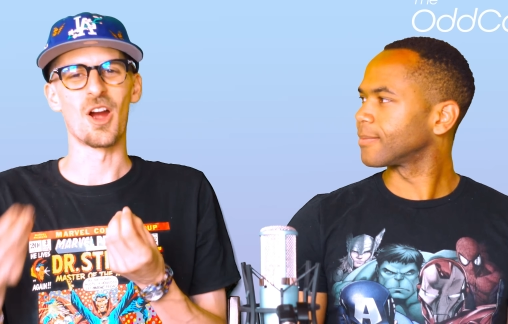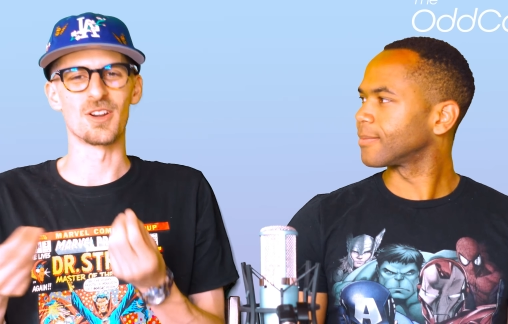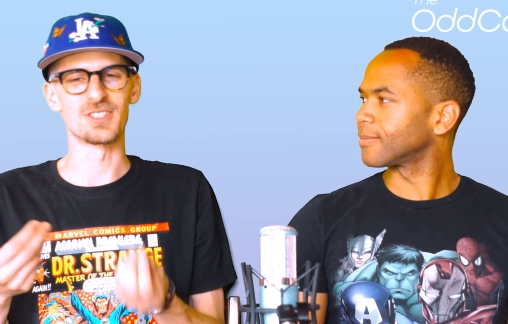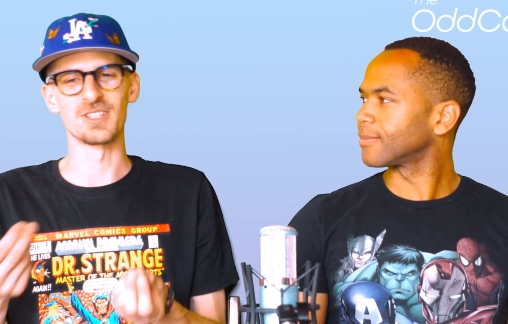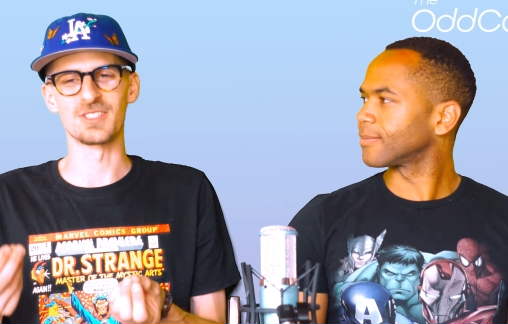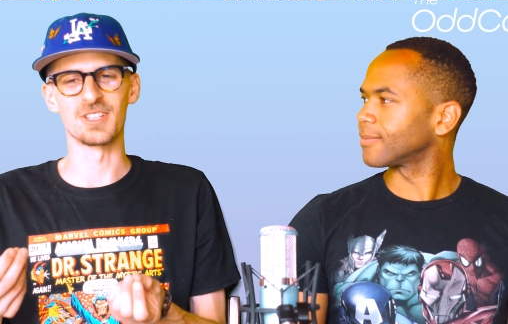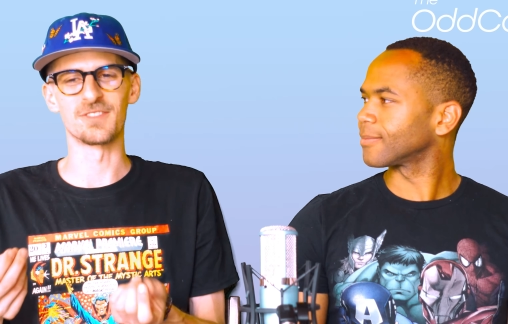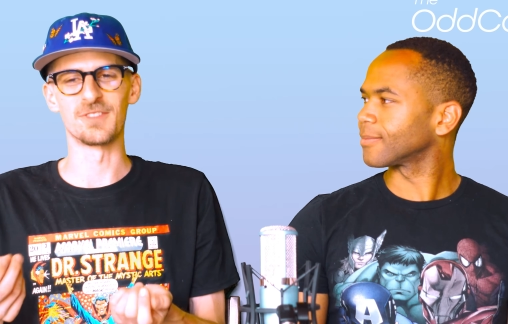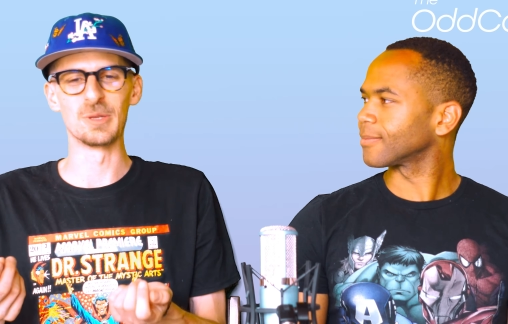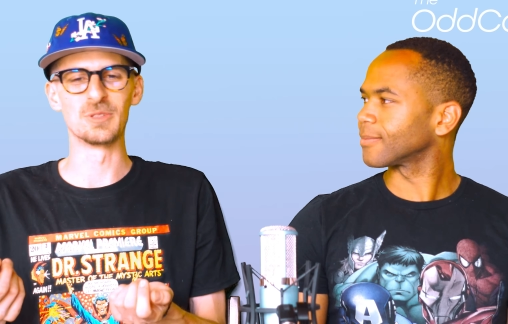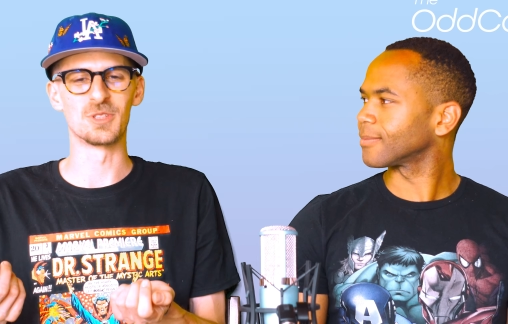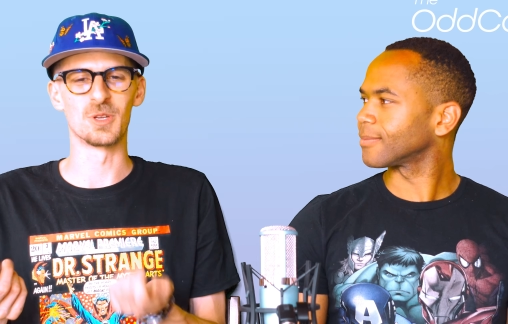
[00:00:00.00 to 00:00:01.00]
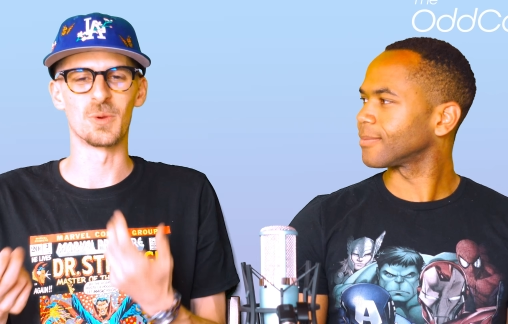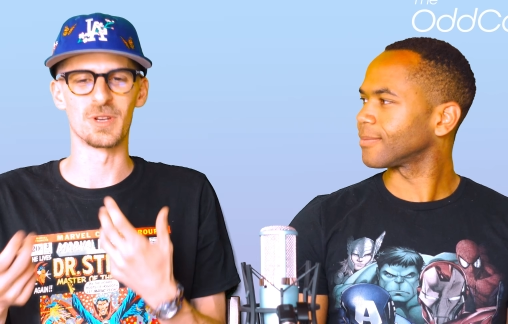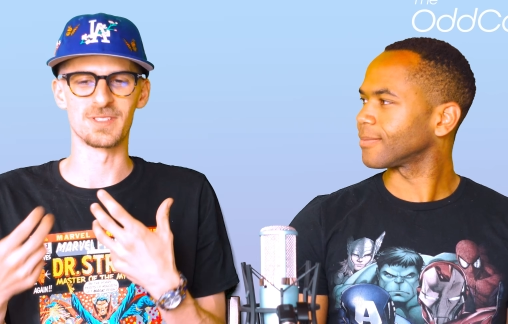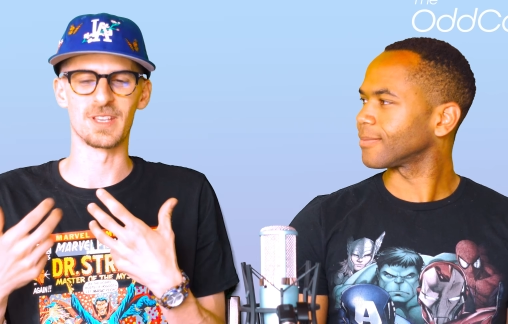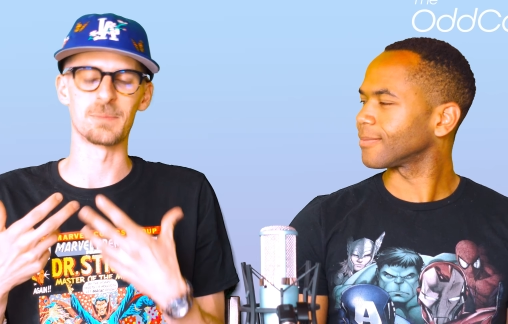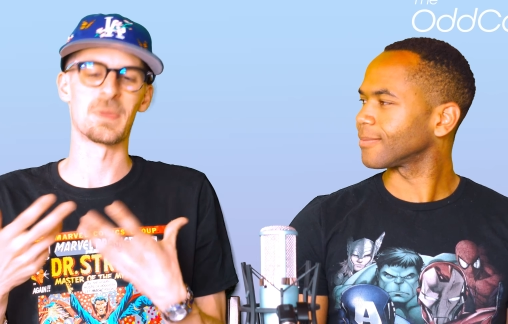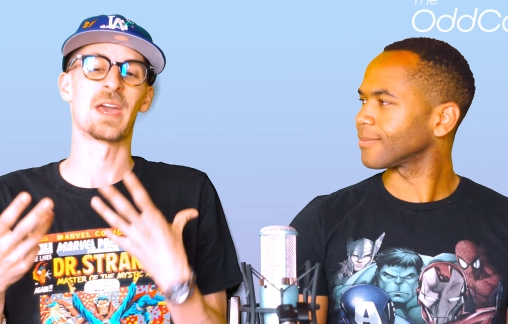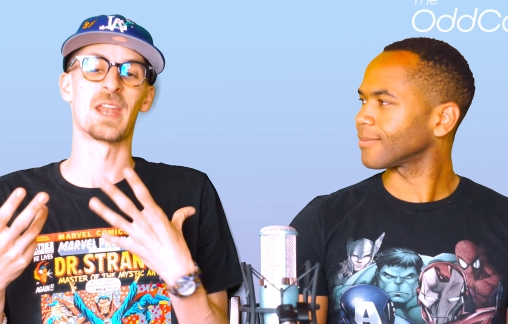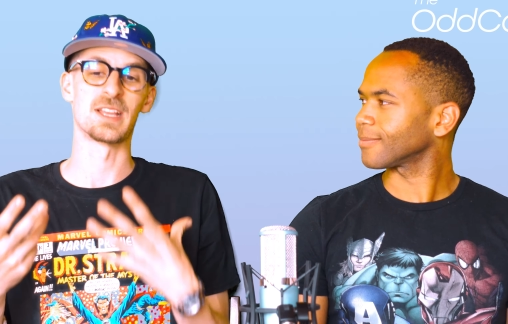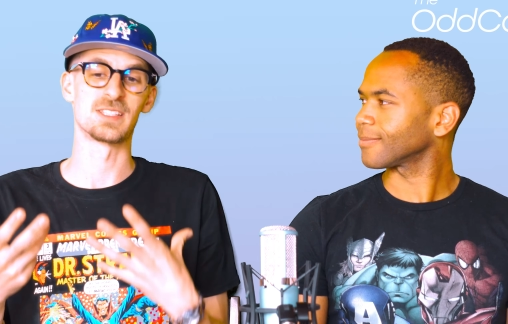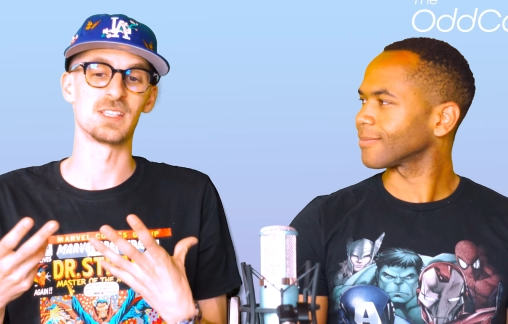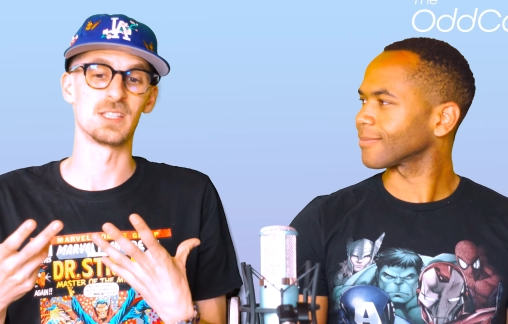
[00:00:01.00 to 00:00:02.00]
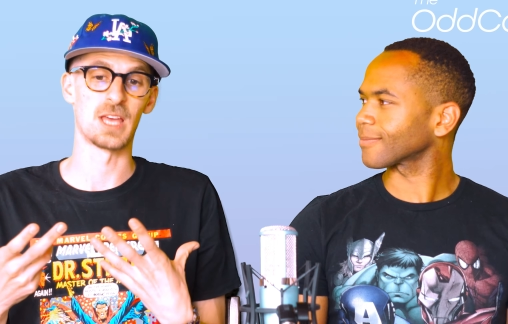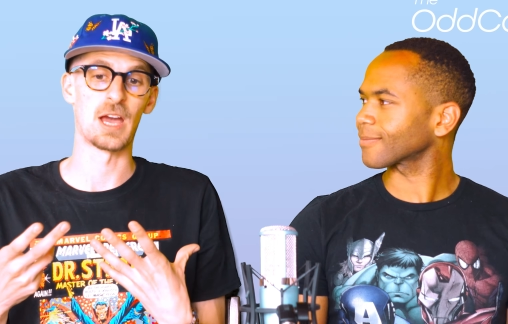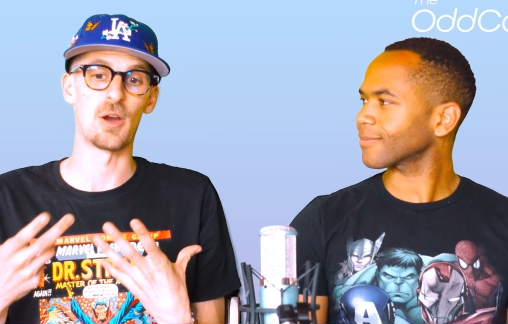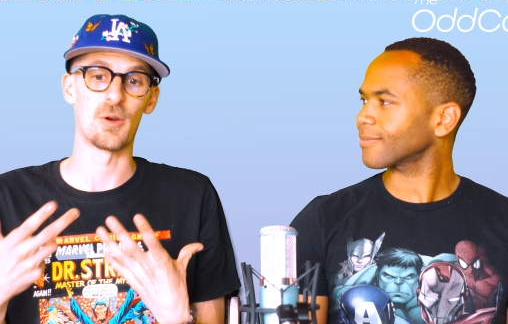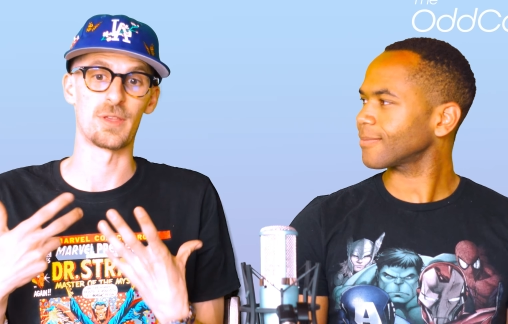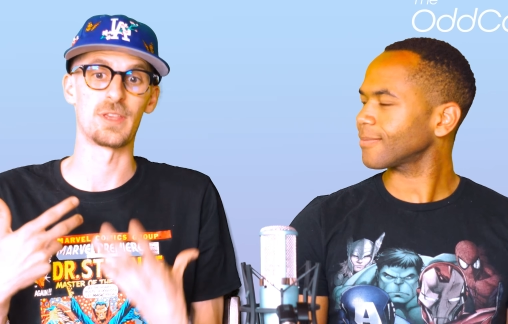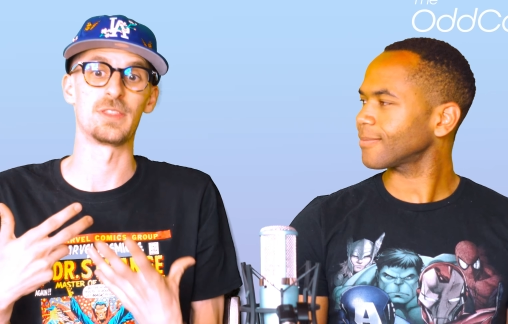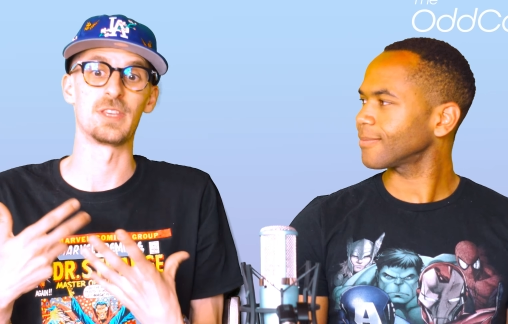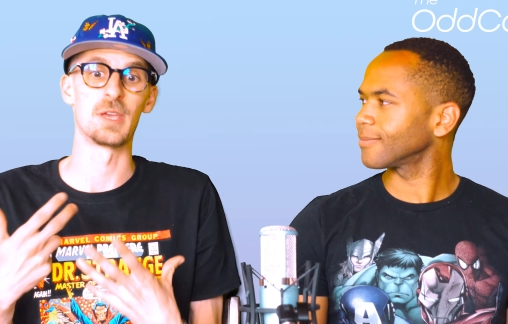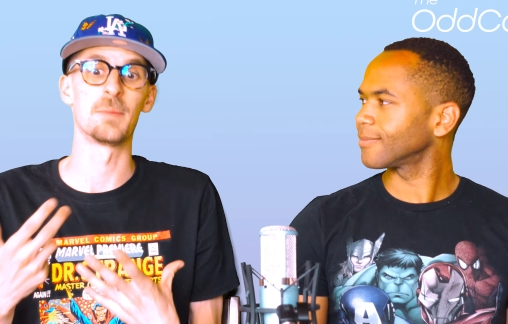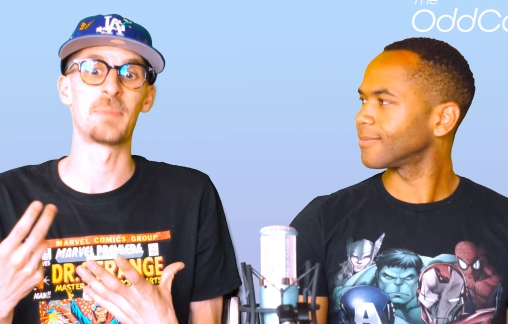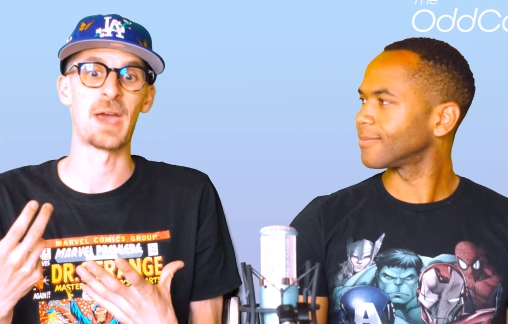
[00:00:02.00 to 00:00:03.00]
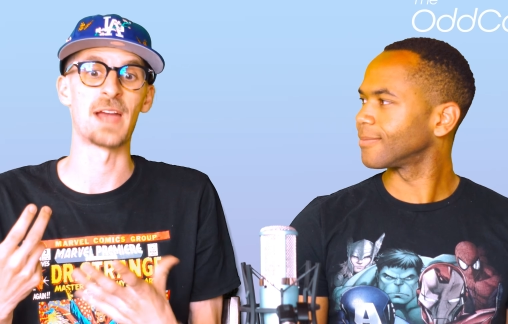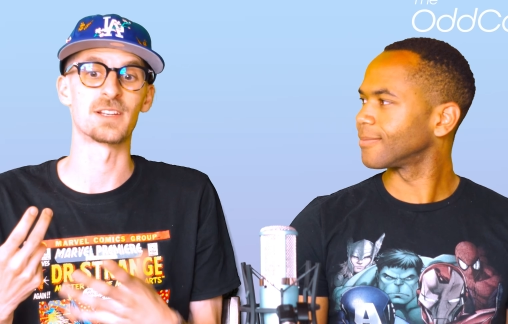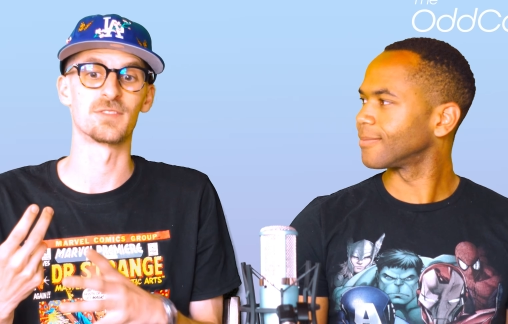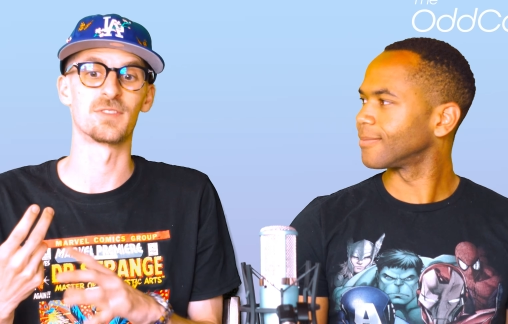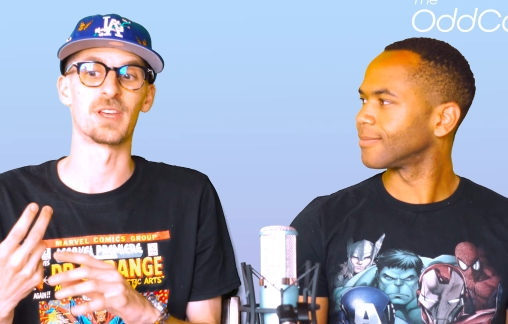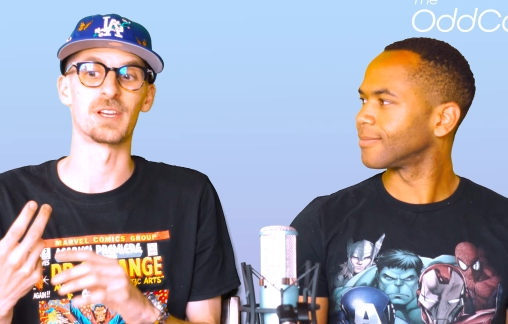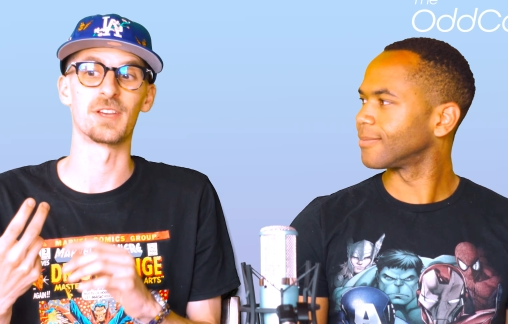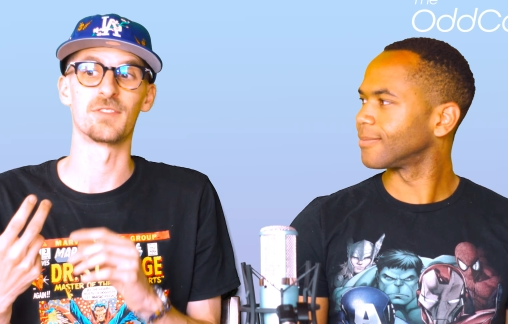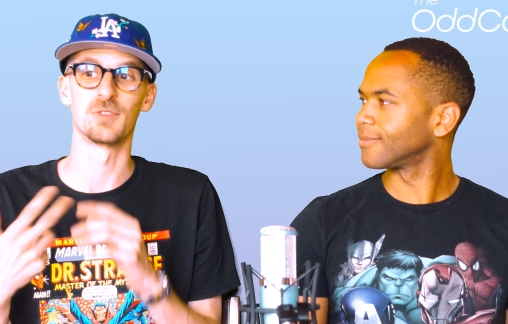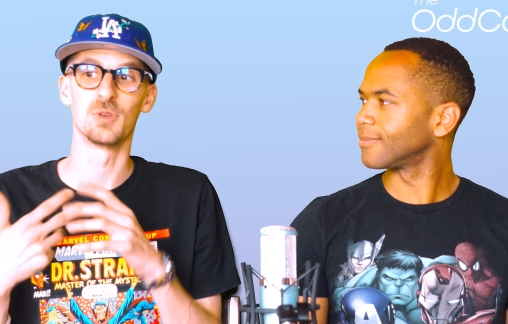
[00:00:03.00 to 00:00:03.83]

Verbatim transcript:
Speaker 1: artistic feel to it where it's like man I see how the impact of like if